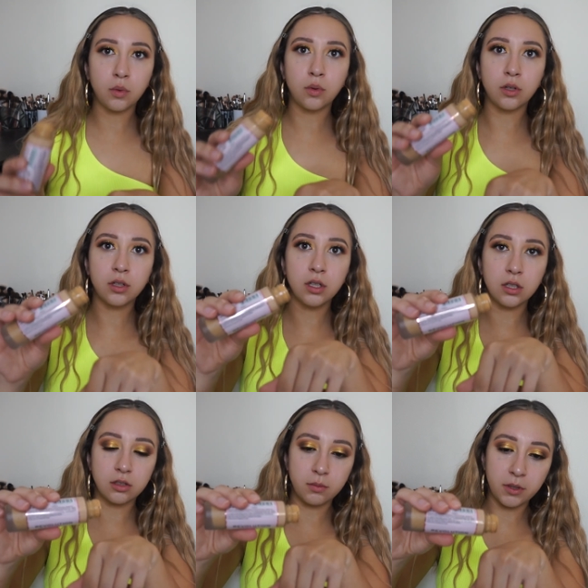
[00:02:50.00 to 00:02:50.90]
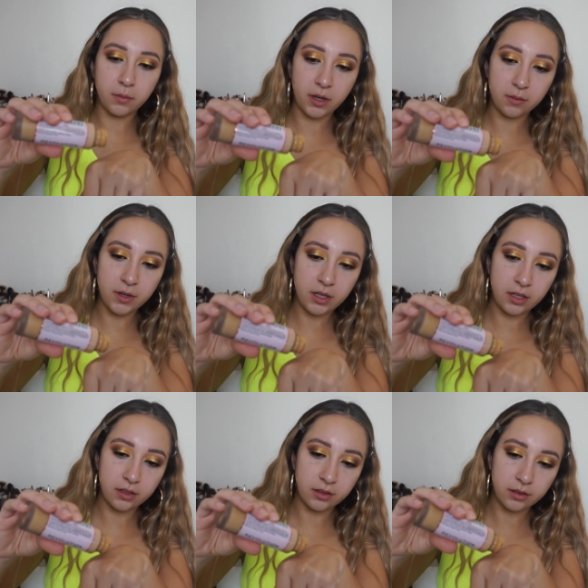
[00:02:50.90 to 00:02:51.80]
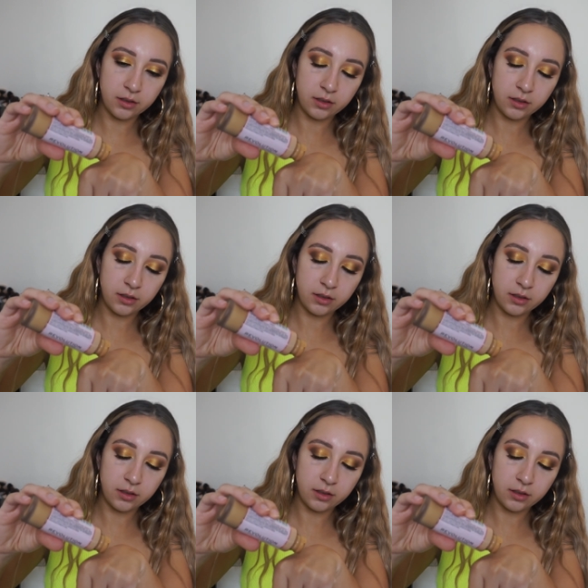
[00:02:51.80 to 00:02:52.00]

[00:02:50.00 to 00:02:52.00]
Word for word: pour a little bit in the back of my hand.